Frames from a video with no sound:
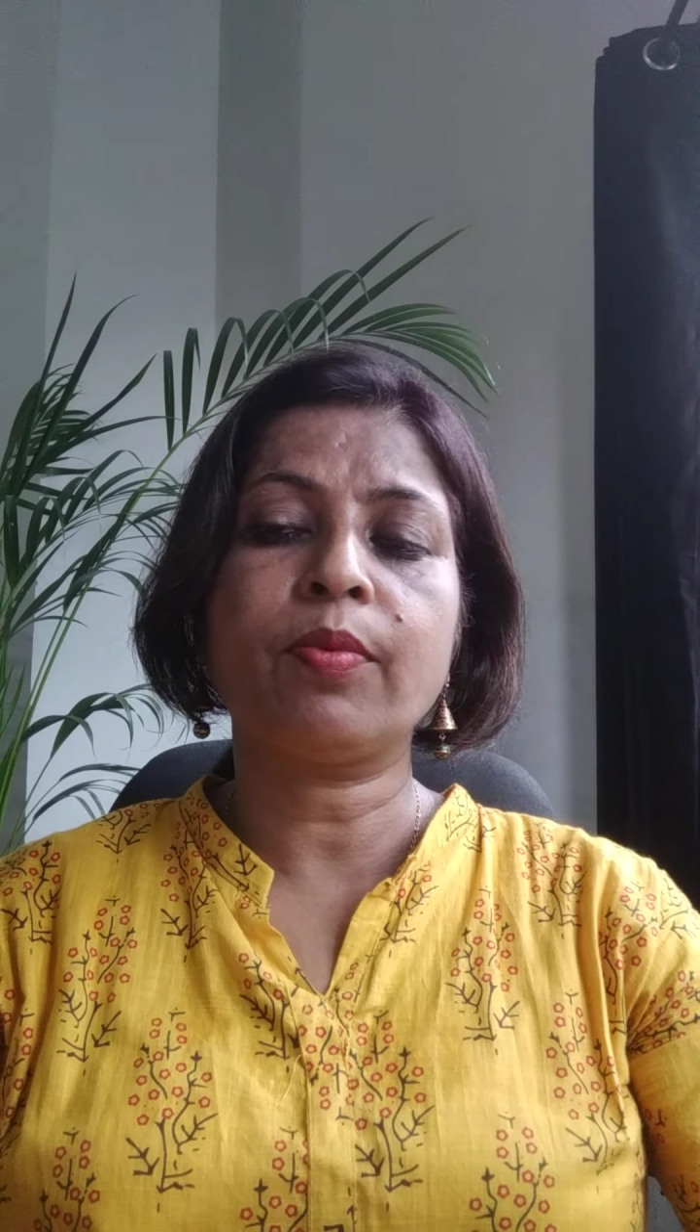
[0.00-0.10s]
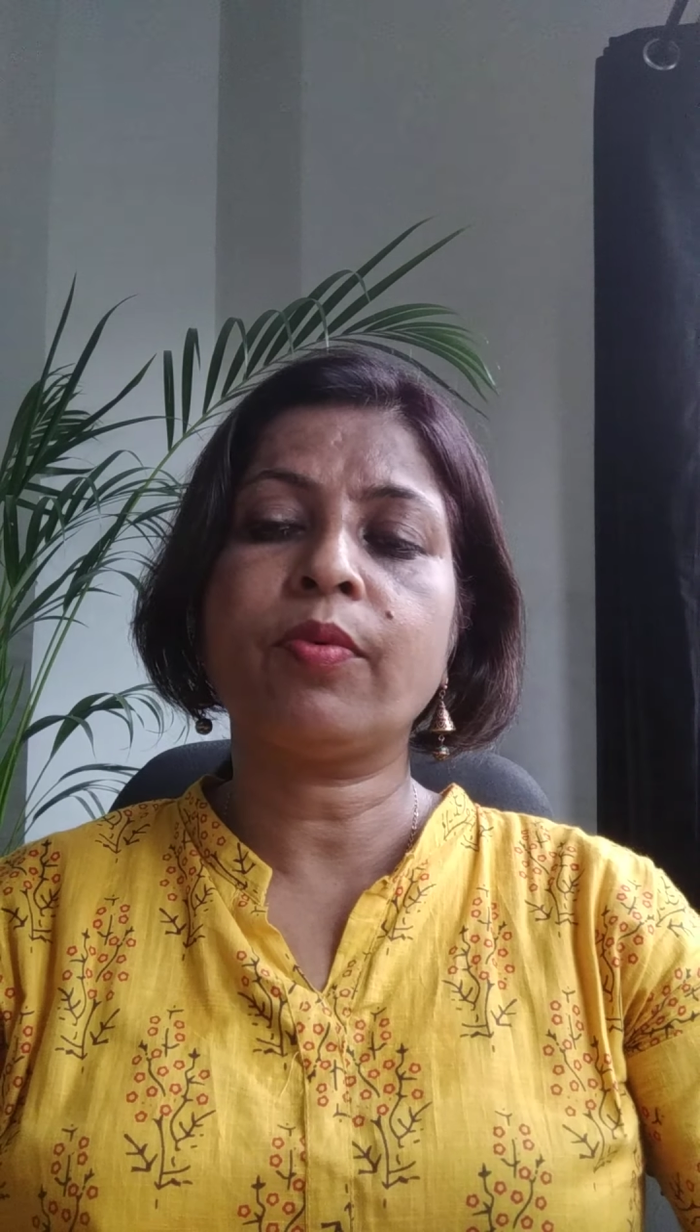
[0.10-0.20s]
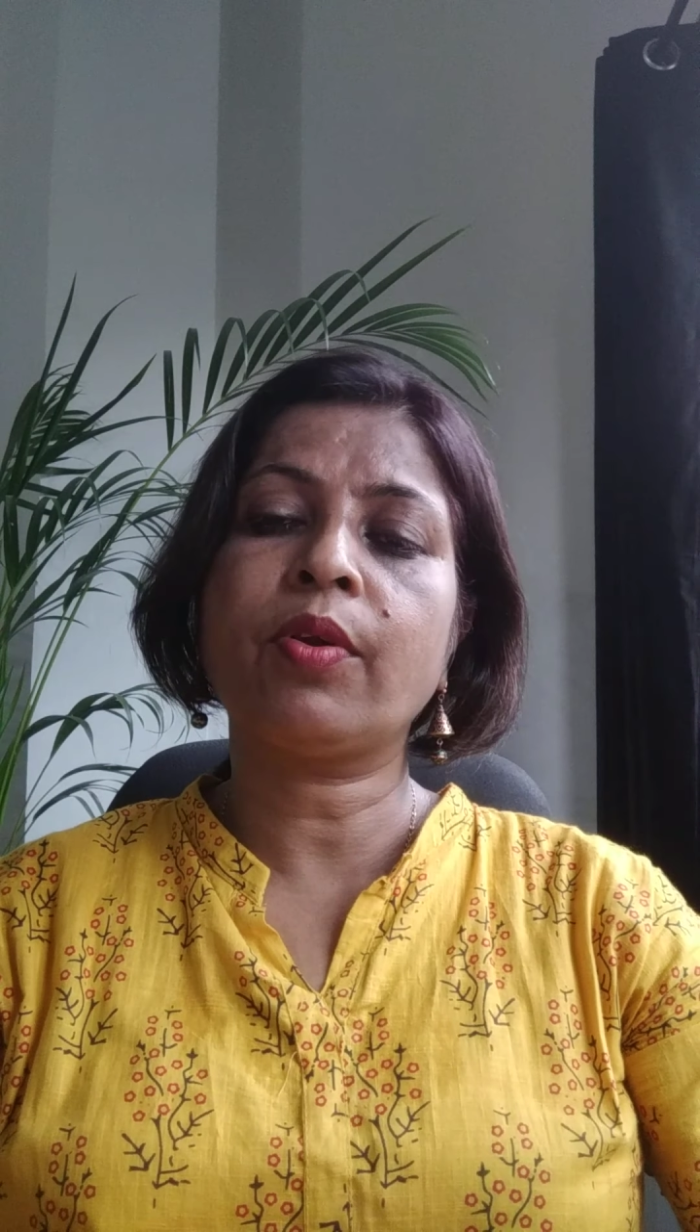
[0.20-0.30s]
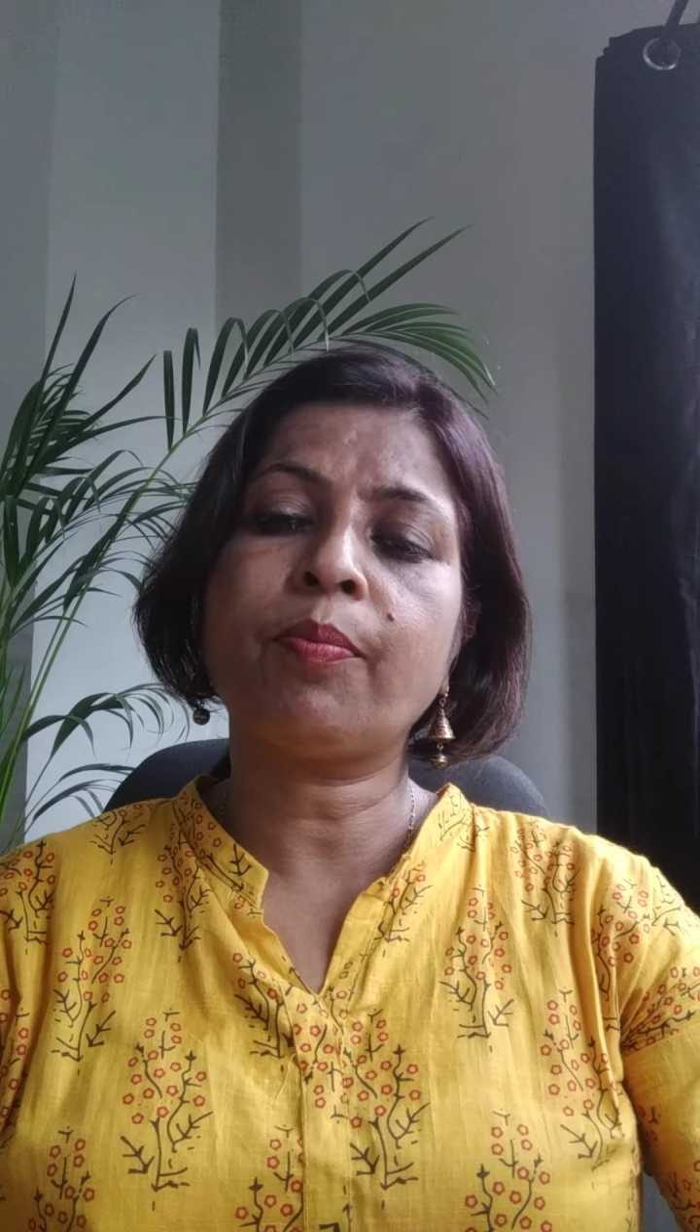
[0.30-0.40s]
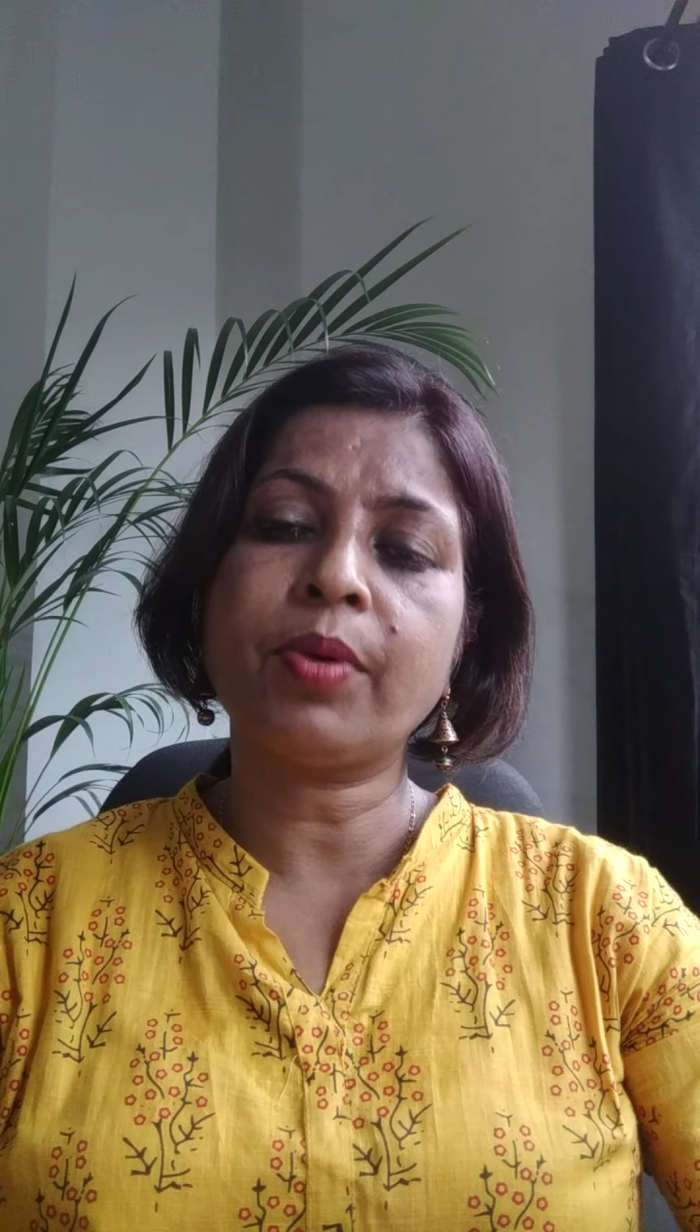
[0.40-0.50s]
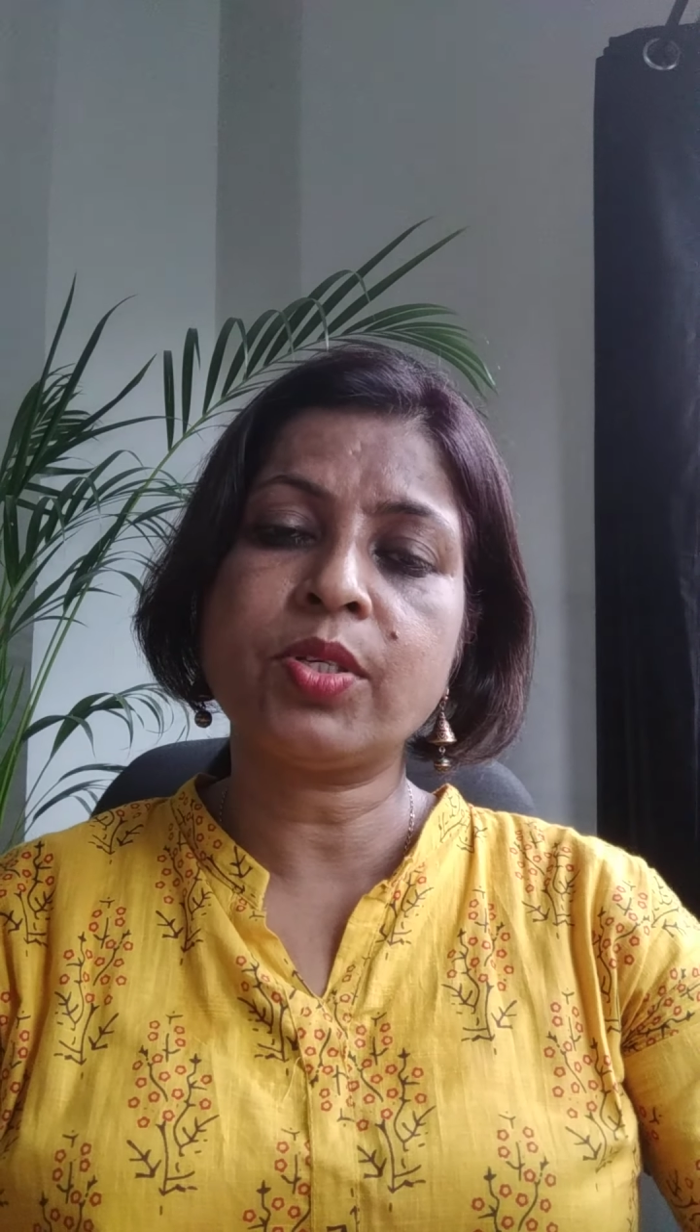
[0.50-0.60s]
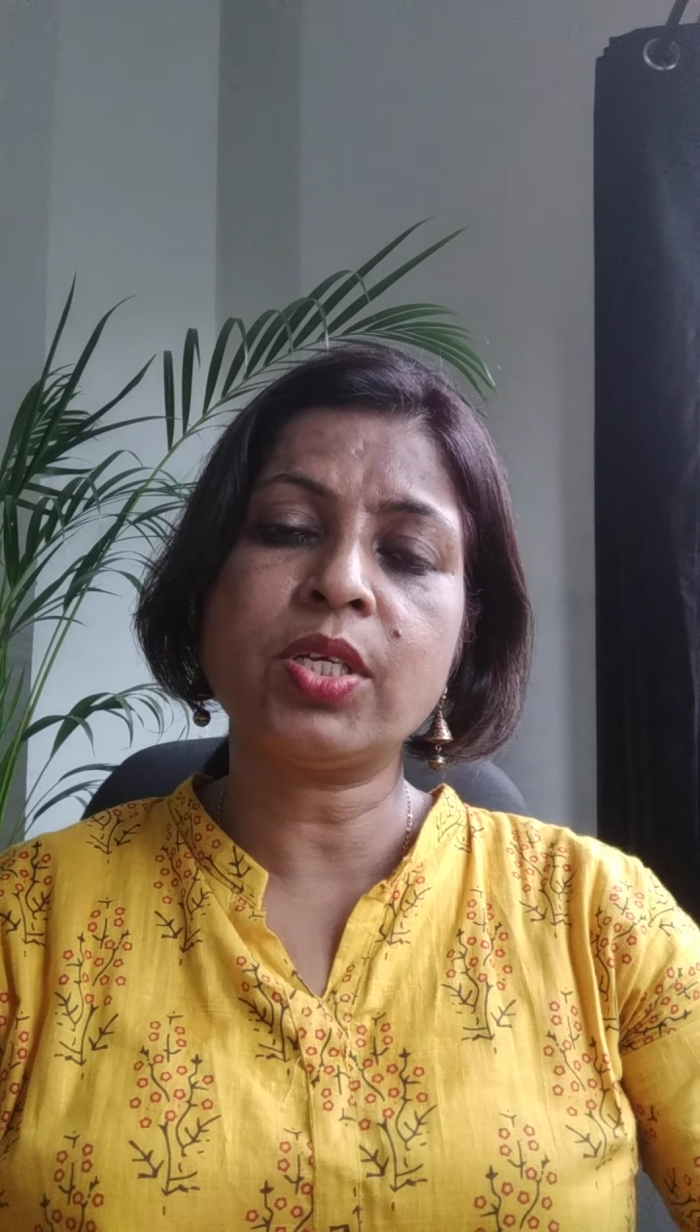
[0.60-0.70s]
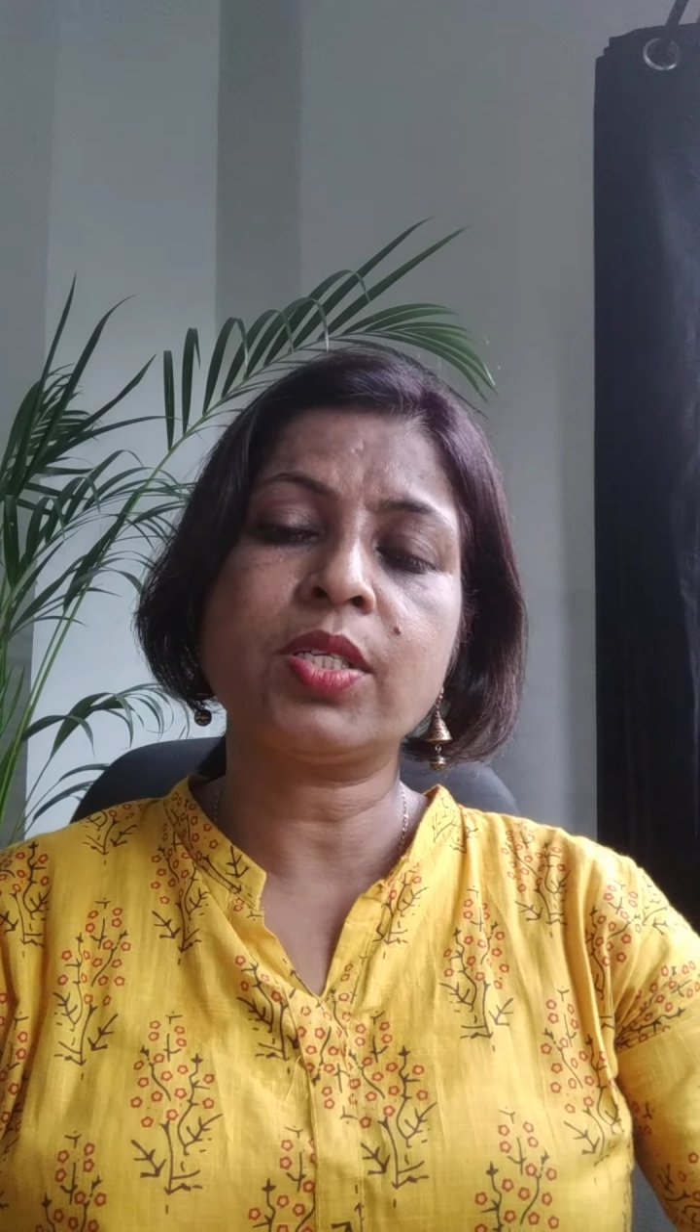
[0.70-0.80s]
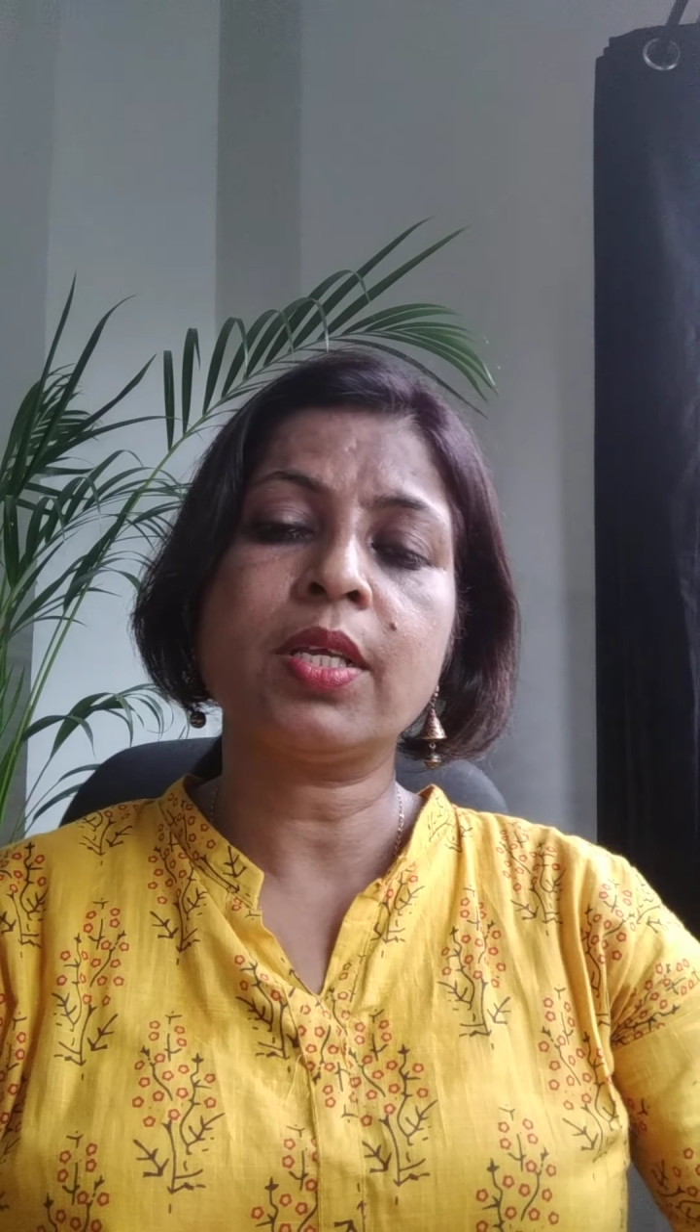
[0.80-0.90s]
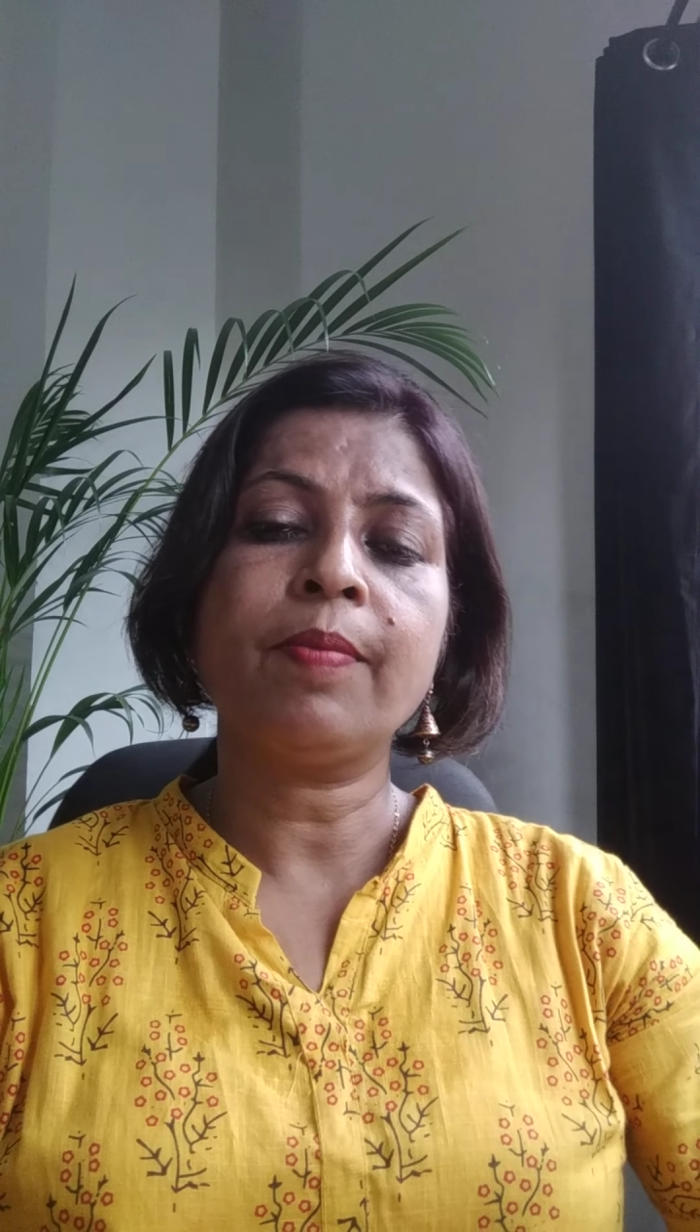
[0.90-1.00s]
when
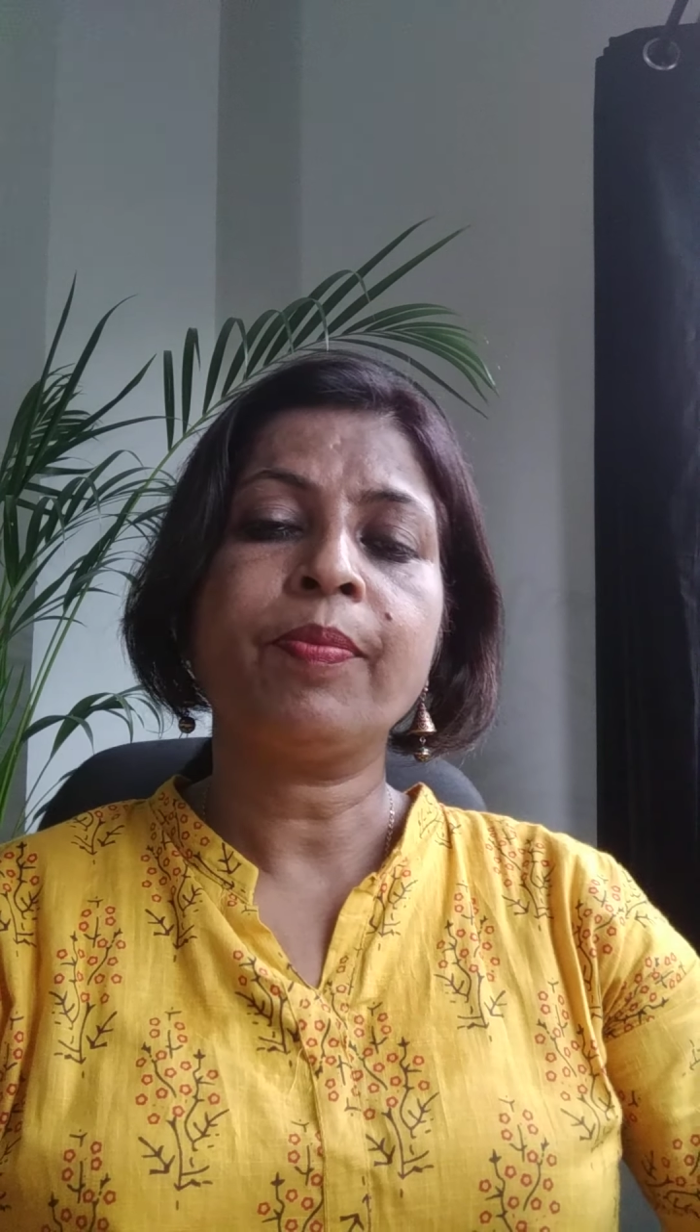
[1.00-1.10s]
purchased,